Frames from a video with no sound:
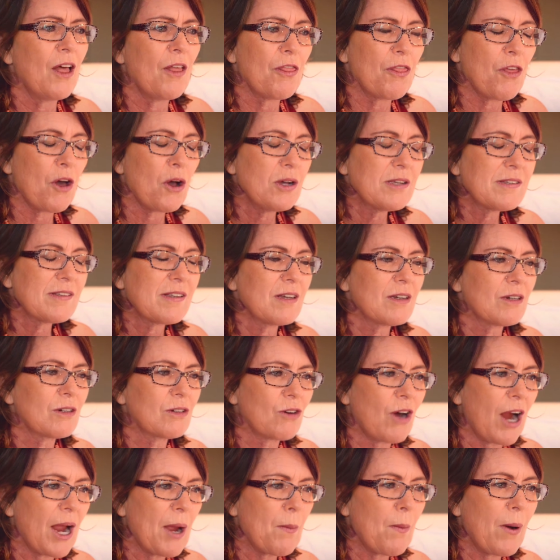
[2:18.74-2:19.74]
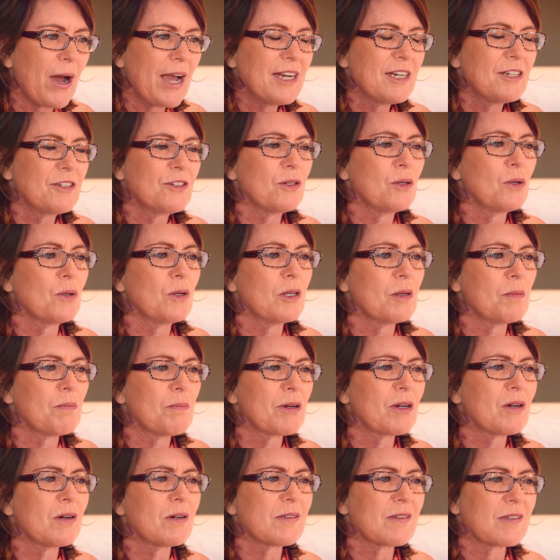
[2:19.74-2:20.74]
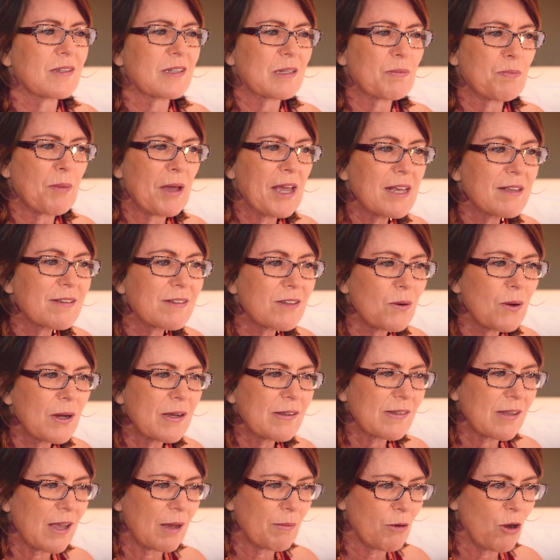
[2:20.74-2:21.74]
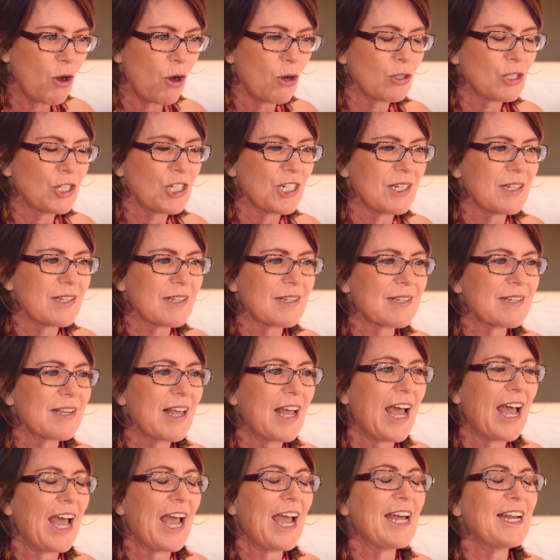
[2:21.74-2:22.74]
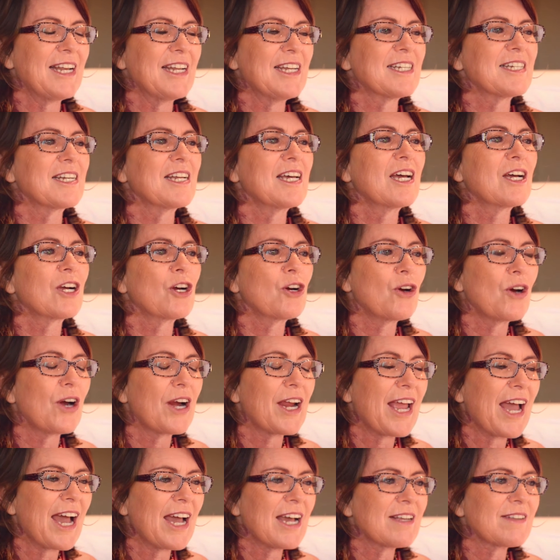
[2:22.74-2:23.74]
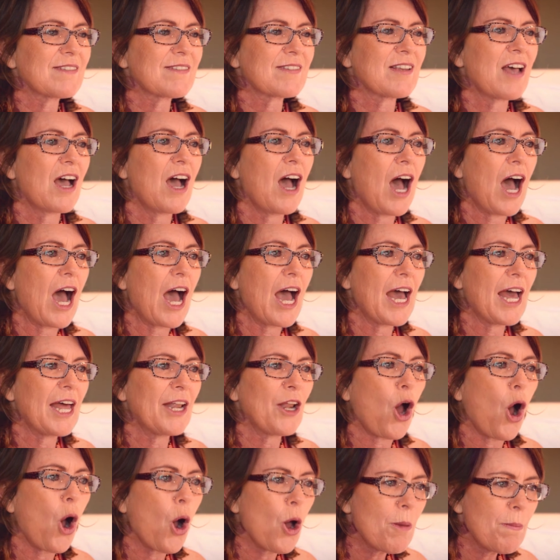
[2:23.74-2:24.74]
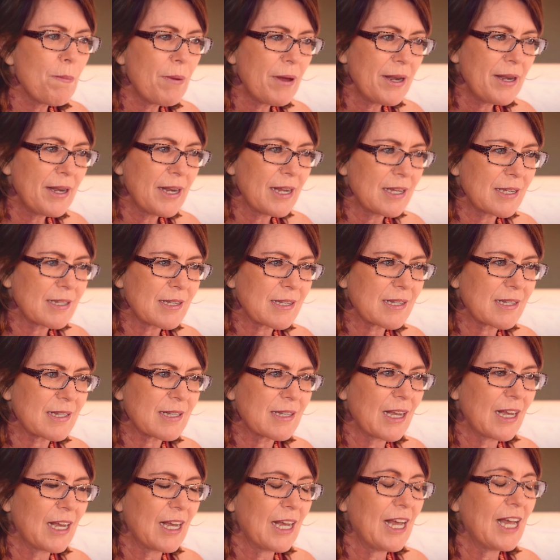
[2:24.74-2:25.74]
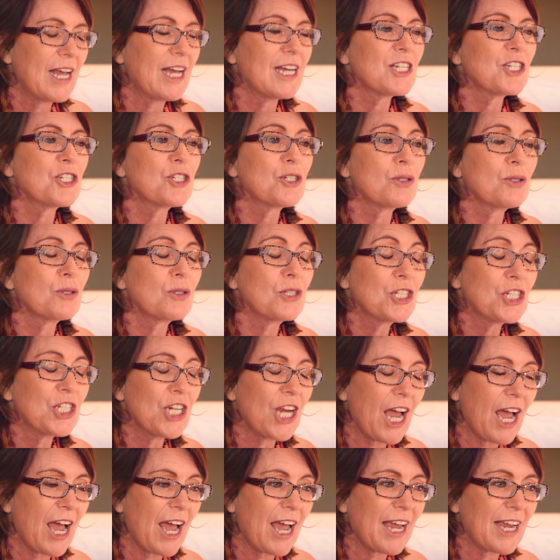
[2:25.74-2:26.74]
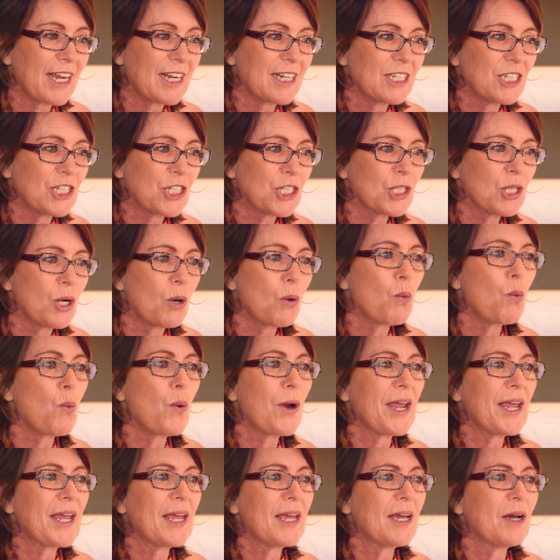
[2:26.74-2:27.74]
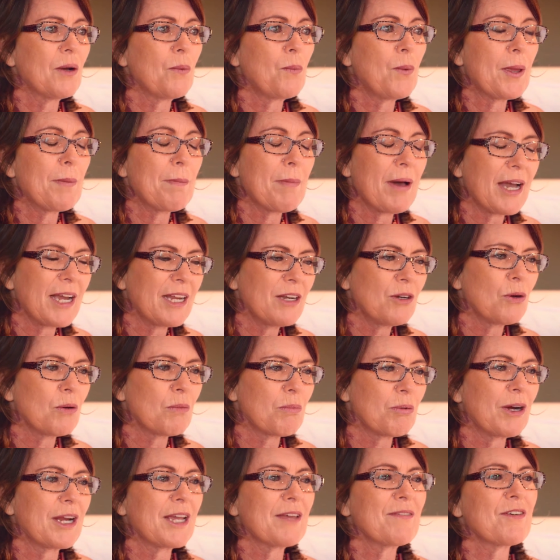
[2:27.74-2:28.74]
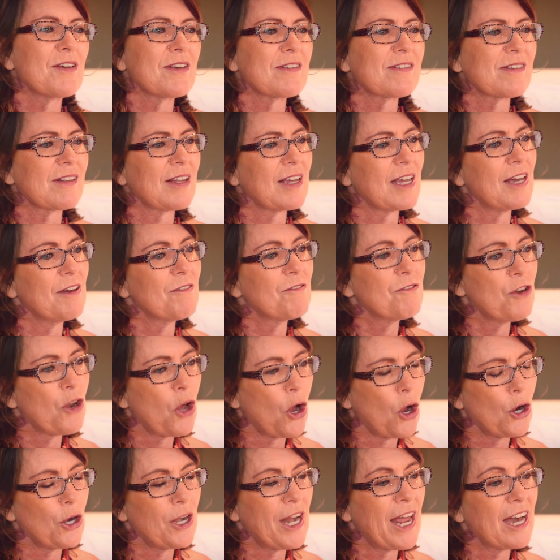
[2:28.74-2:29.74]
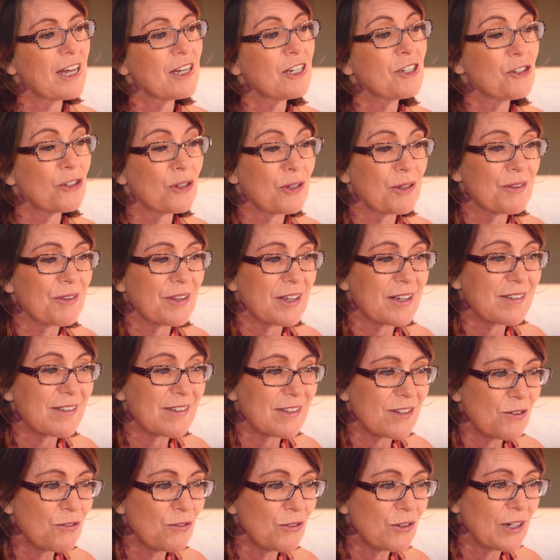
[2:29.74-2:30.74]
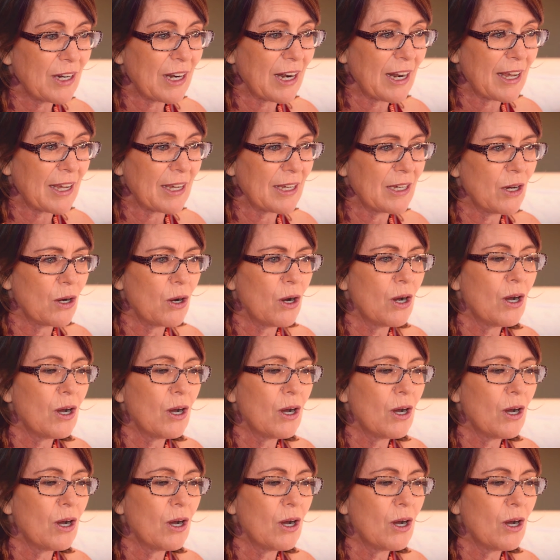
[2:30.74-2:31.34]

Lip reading: Those are a great way to do it because it speaks to our subconscious and it creates an openness to change where we may not previously have known how to do things differently,